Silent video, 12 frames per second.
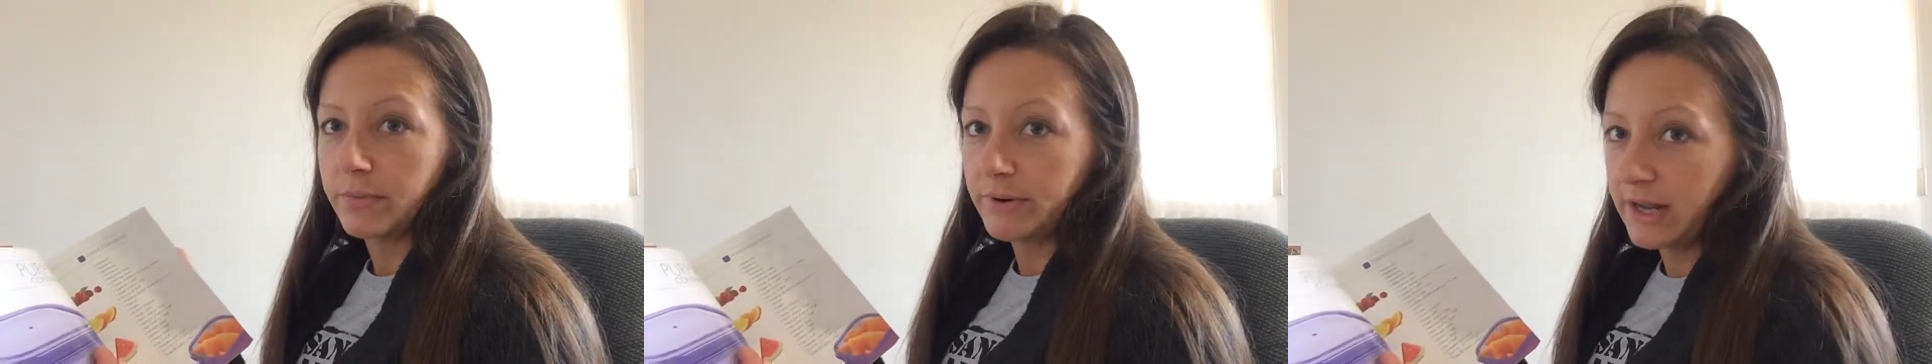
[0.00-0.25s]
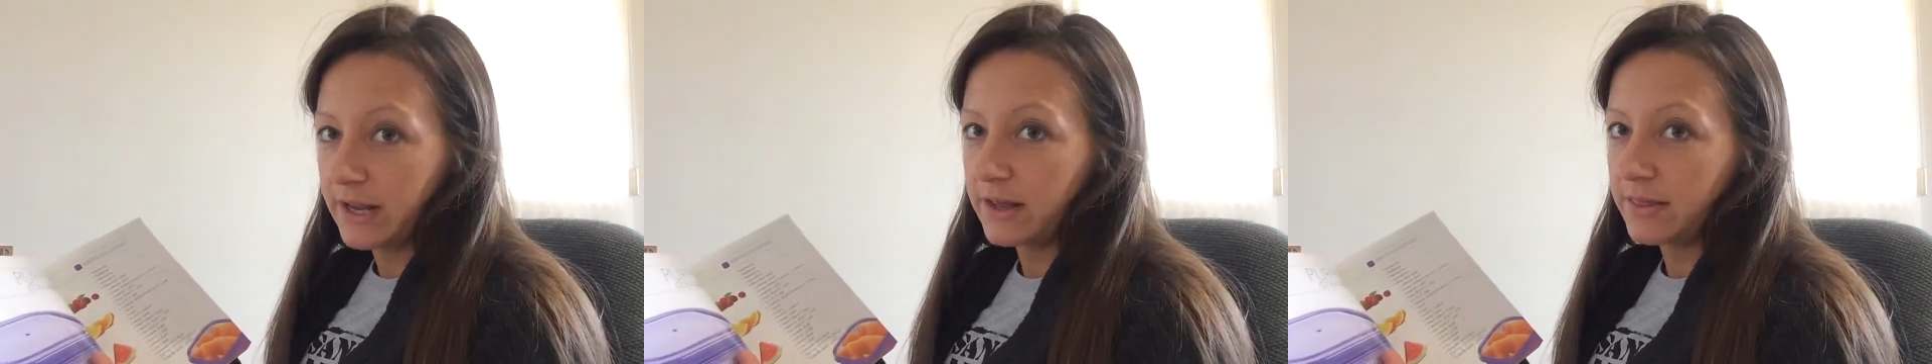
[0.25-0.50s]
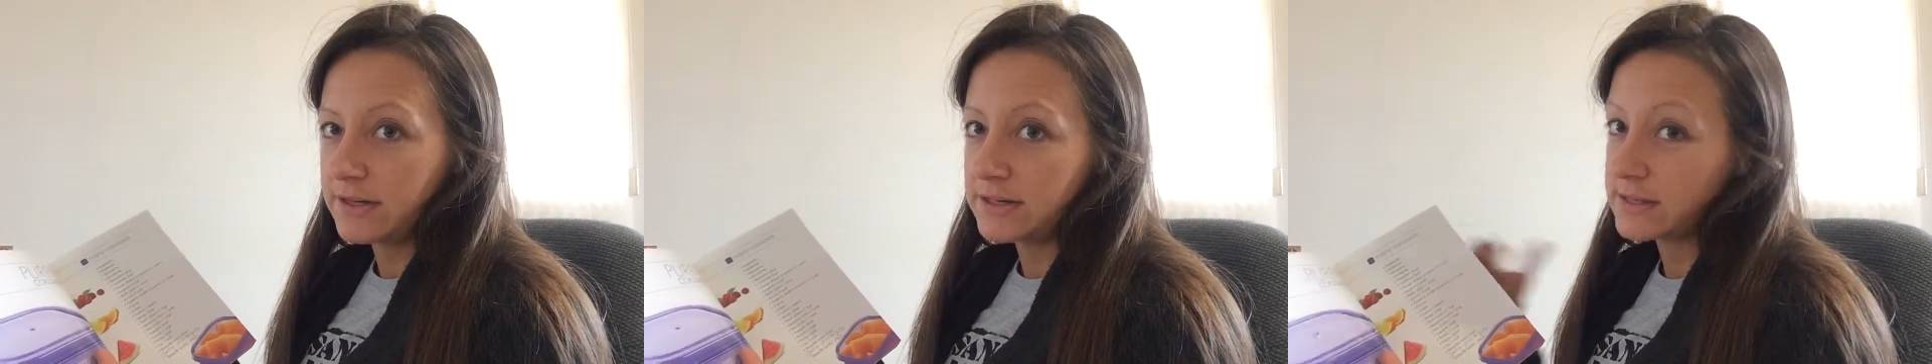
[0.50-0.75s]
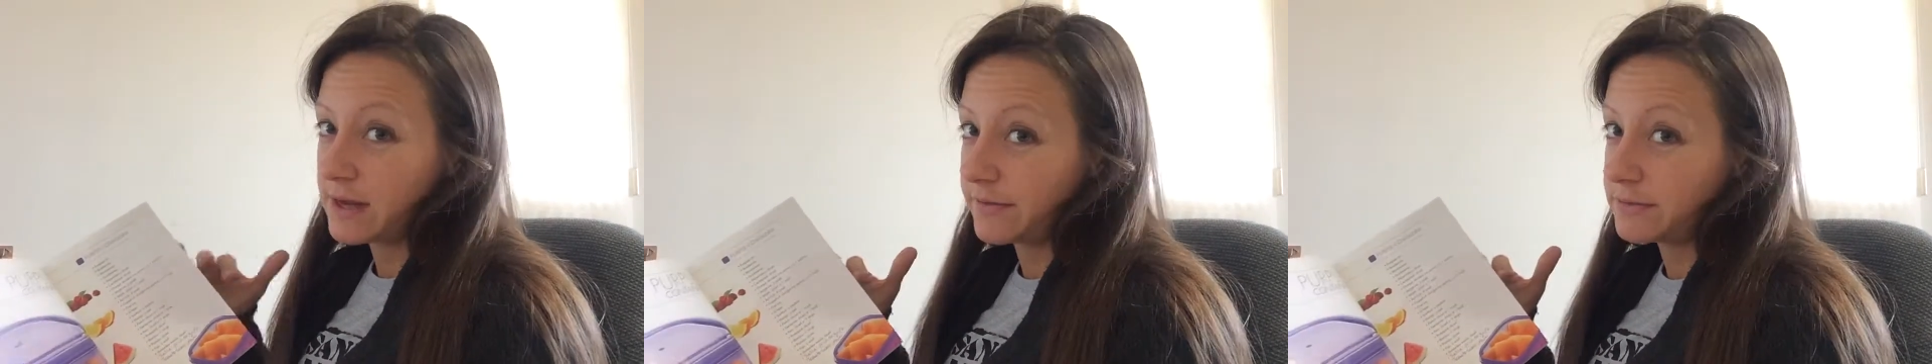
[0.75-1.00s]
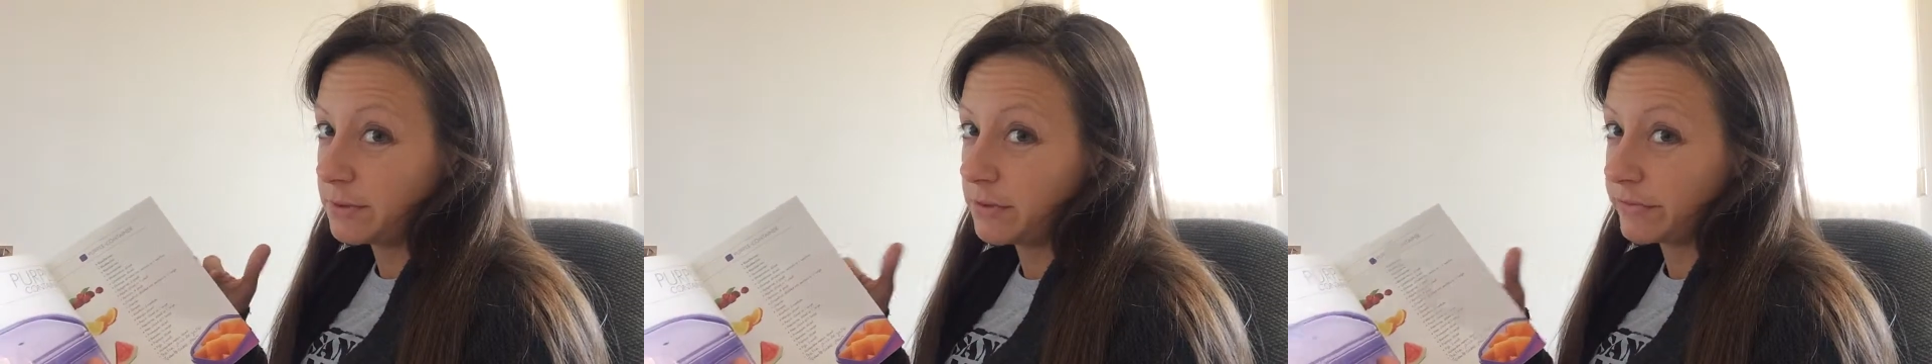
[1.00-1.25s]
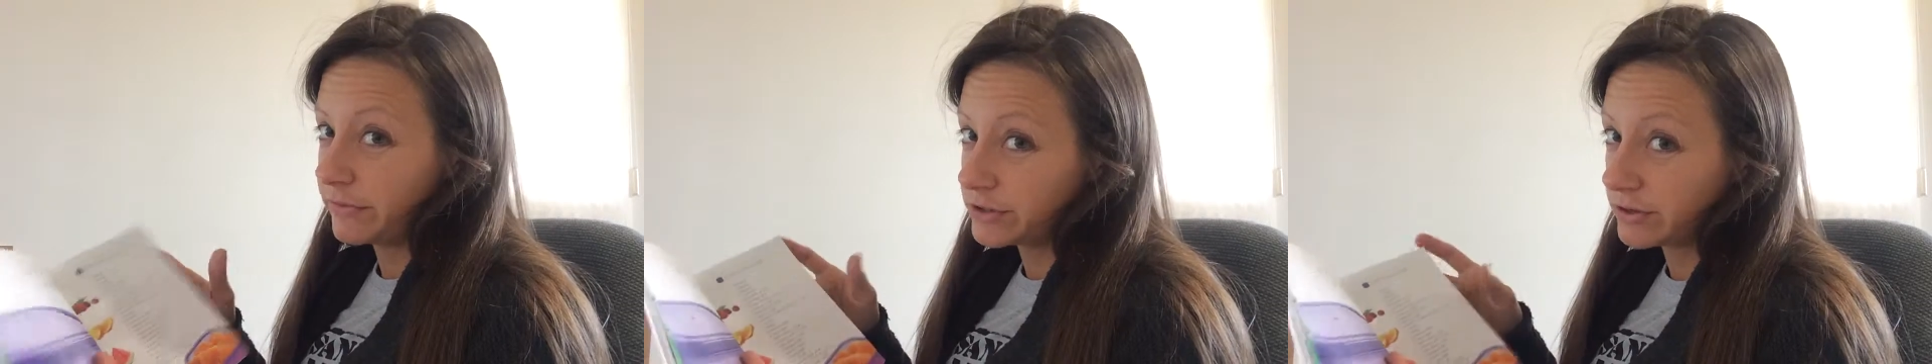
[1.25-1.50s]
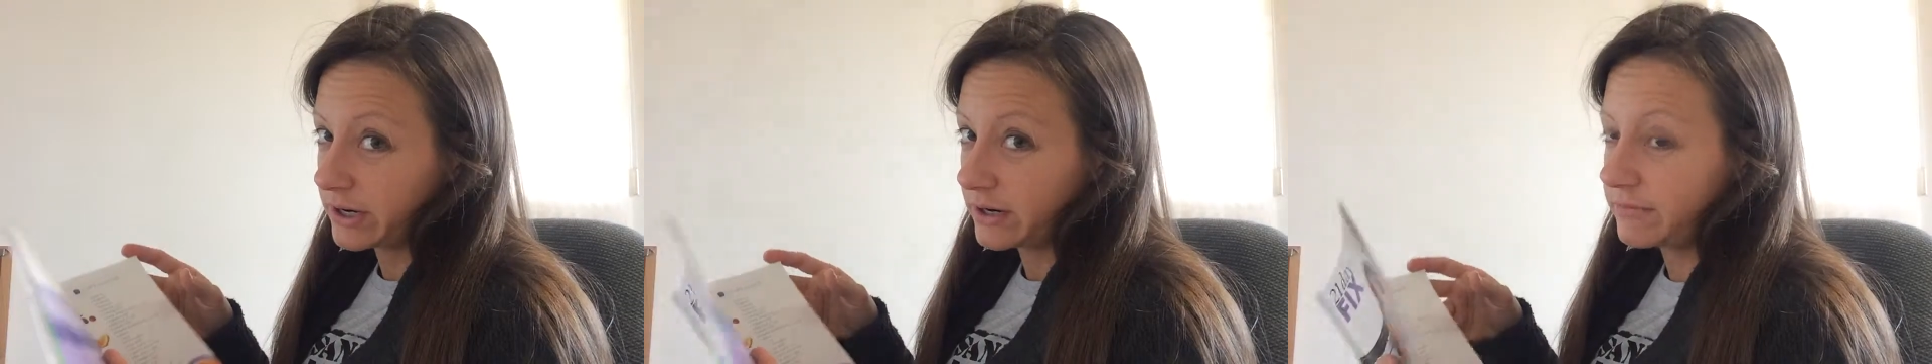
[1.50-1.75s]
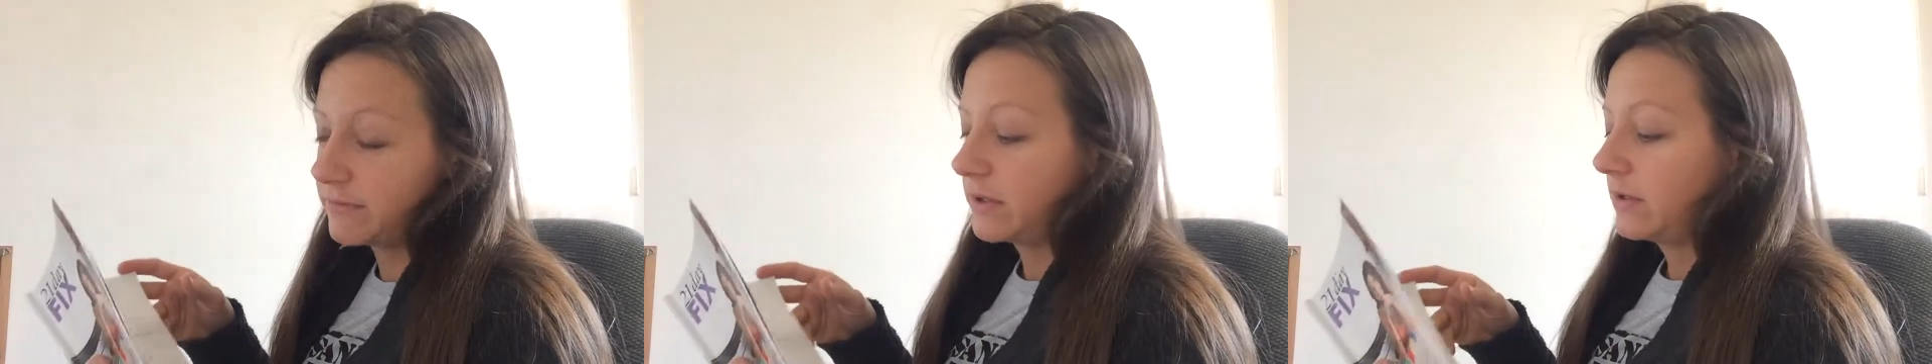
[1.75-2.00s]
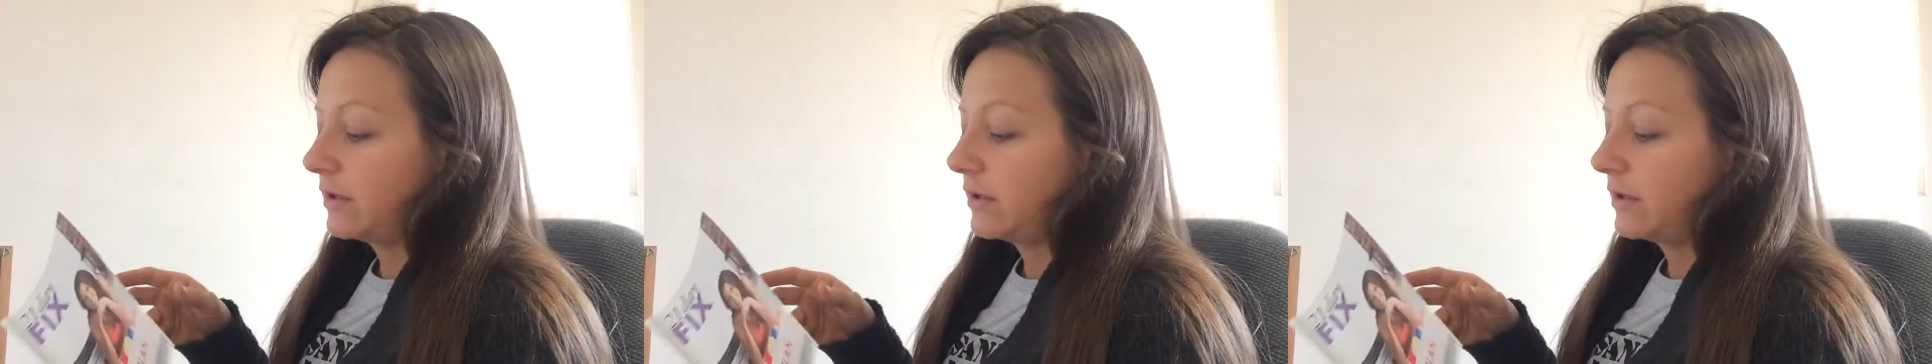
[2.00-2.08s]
a banana that doesn't have to be refrigerated,